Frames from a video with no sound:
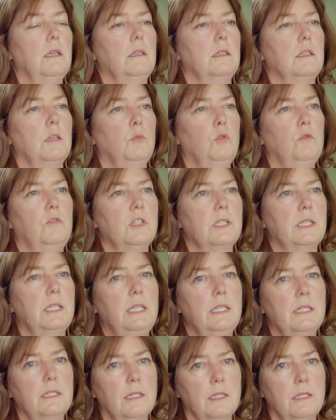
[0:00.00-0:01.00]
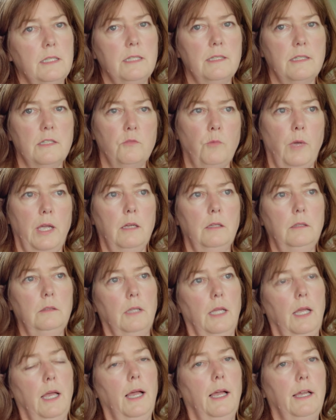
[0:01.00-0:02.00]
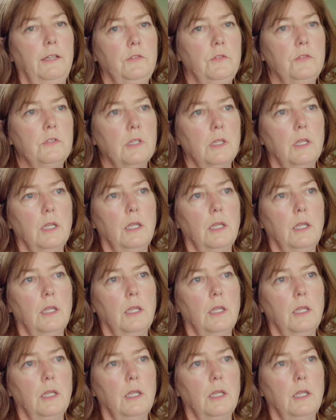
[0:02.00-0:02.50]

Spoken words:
some overseas cities as well. And